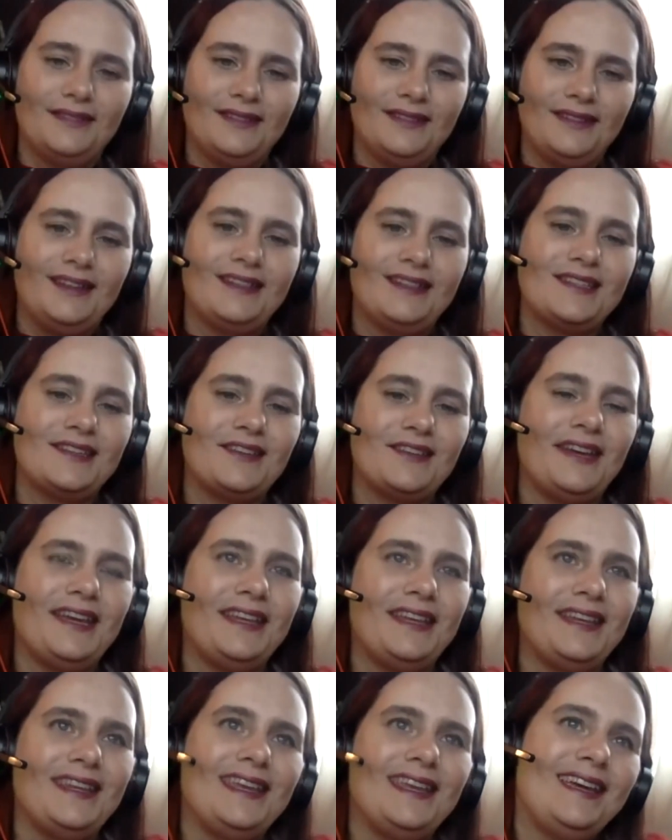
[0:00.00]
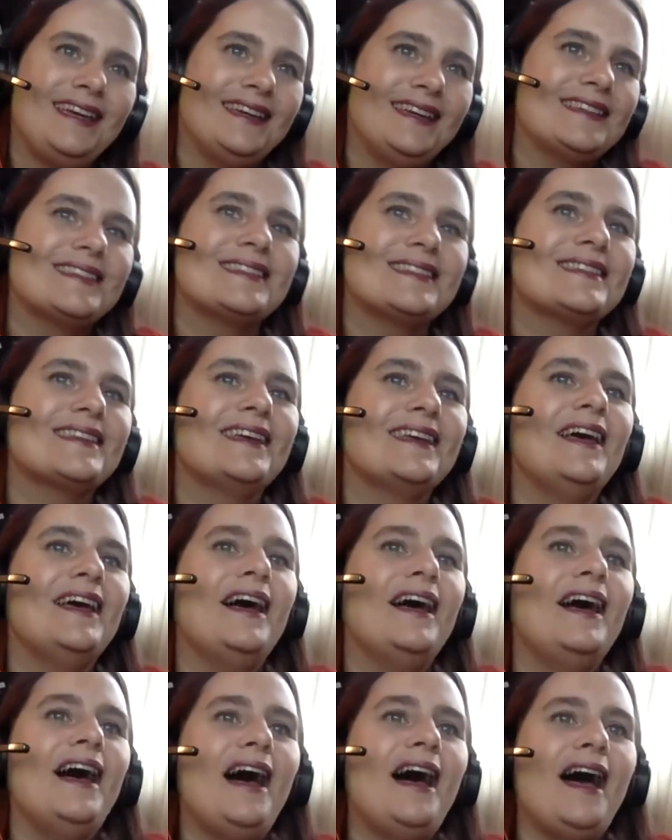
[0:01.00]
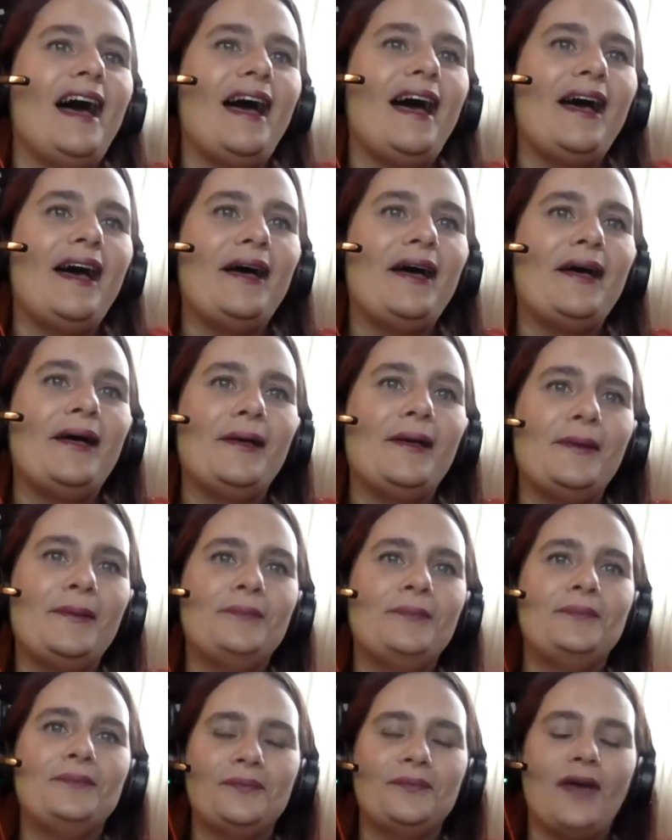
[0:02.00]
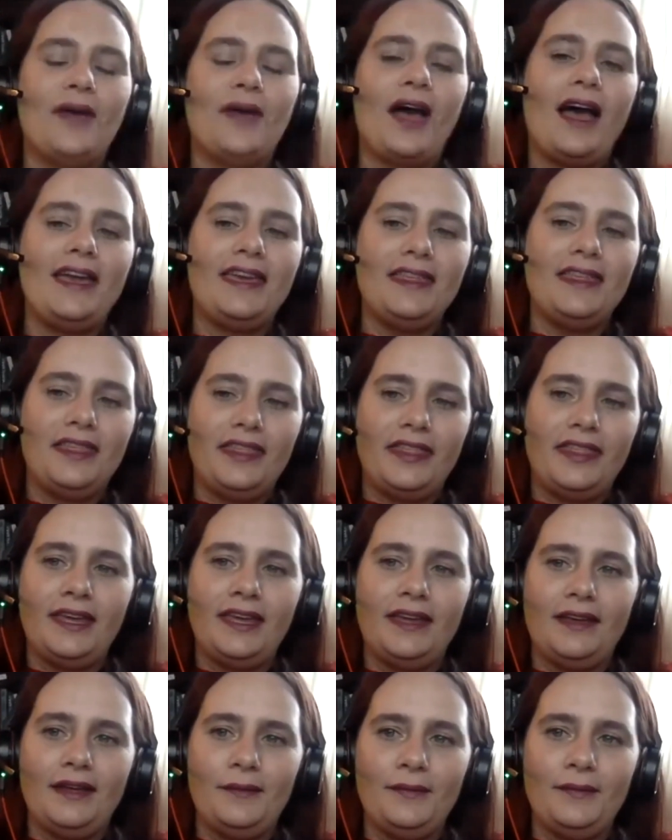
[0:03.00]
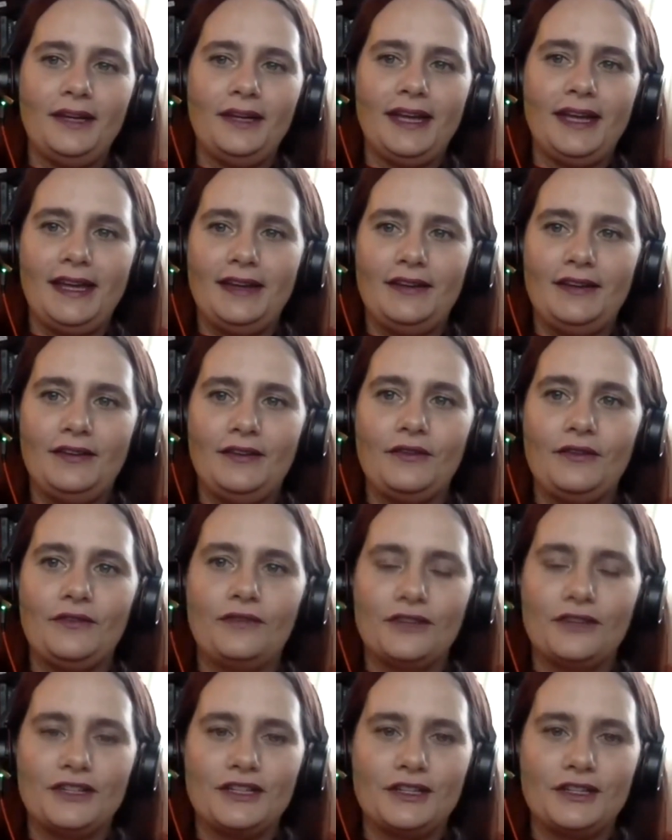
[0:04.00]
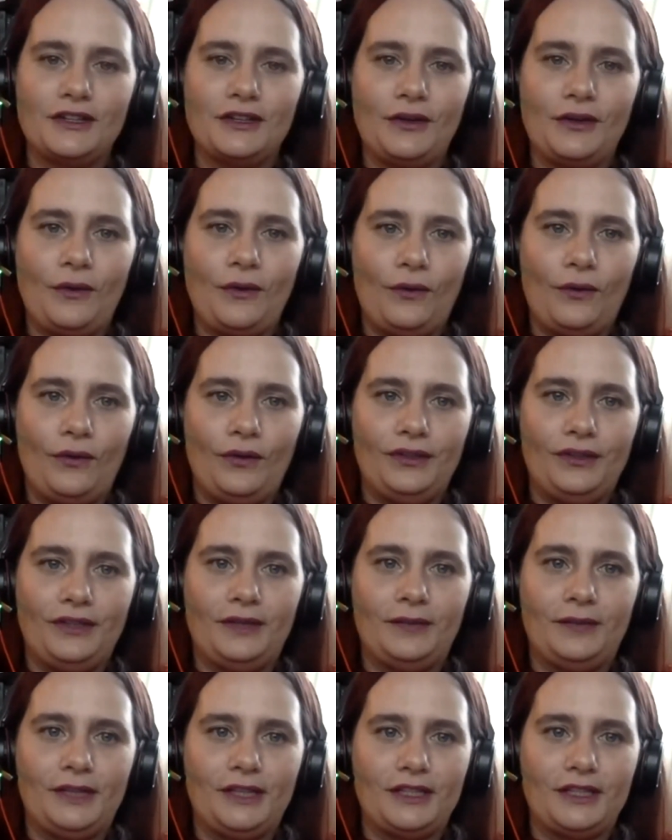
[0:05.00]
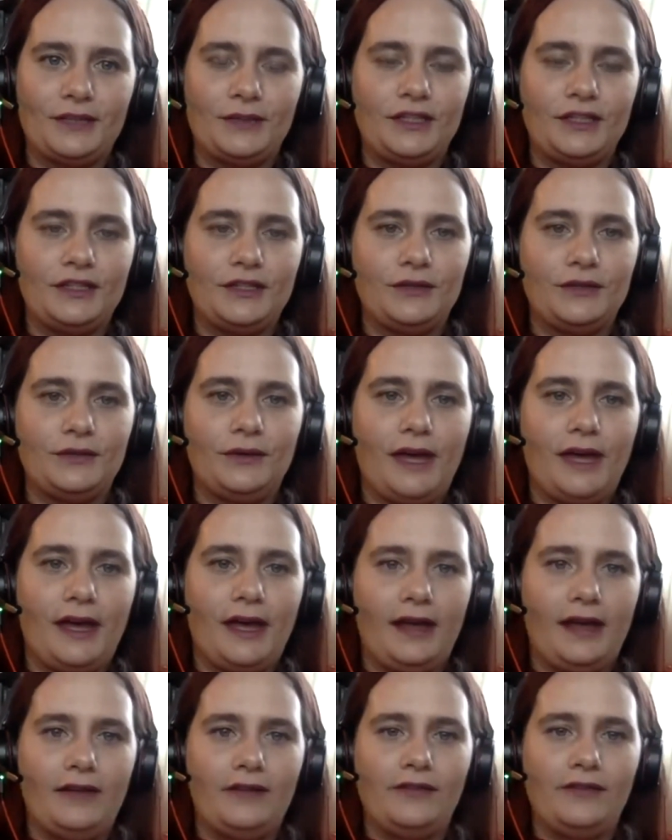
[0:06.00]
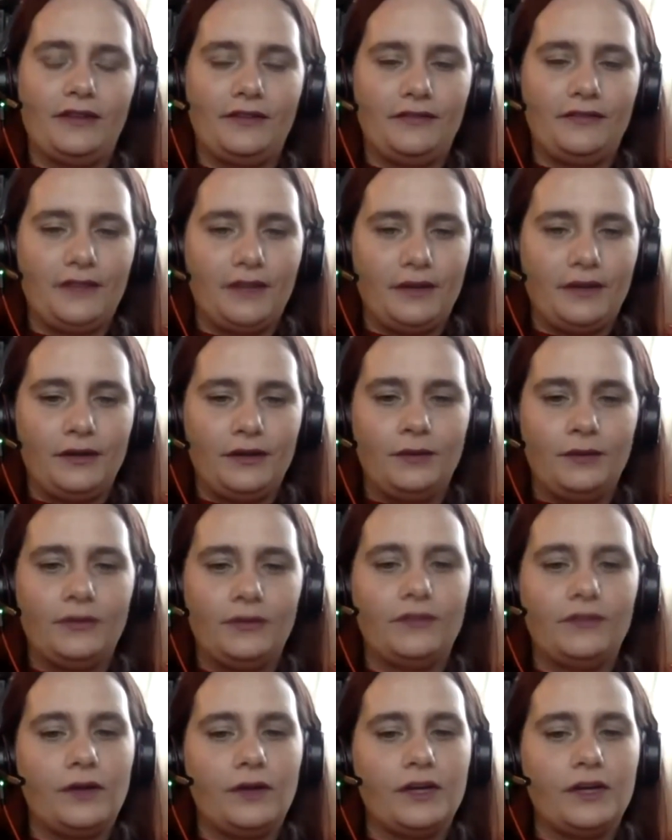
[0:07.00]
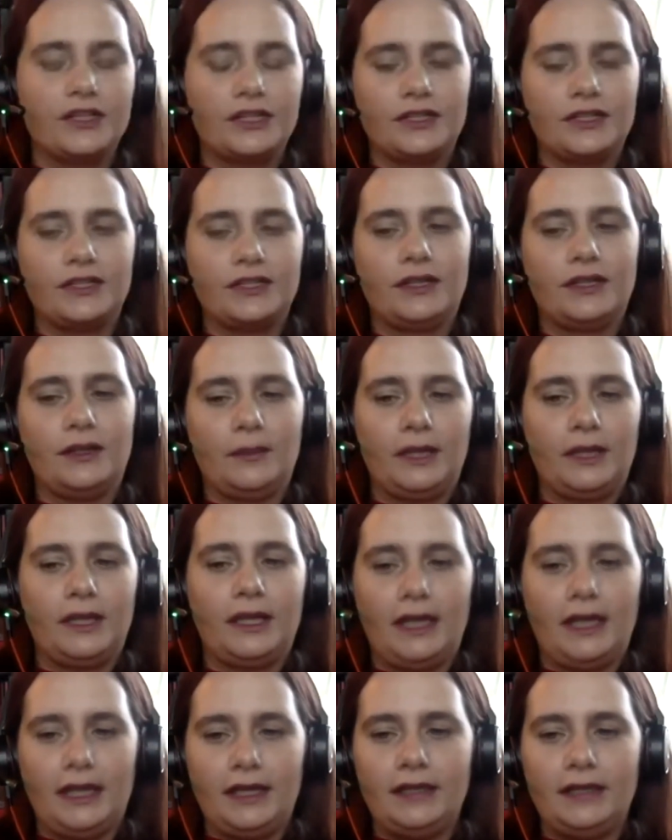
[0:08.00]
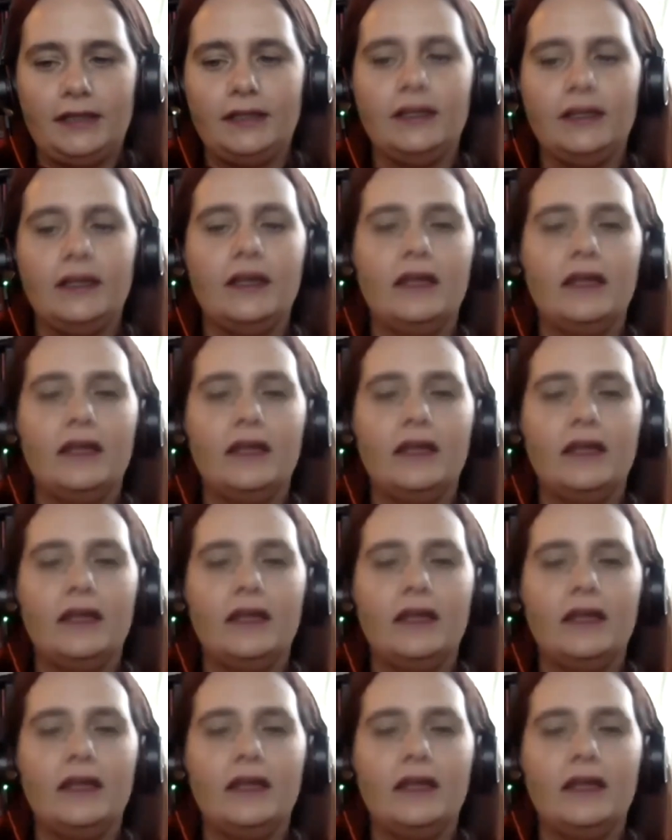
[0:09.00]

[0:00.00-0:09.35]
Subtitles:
That's great. Thanks. I think I'm going to hand it over to Nicole now because we do have a fair number of questions coming in.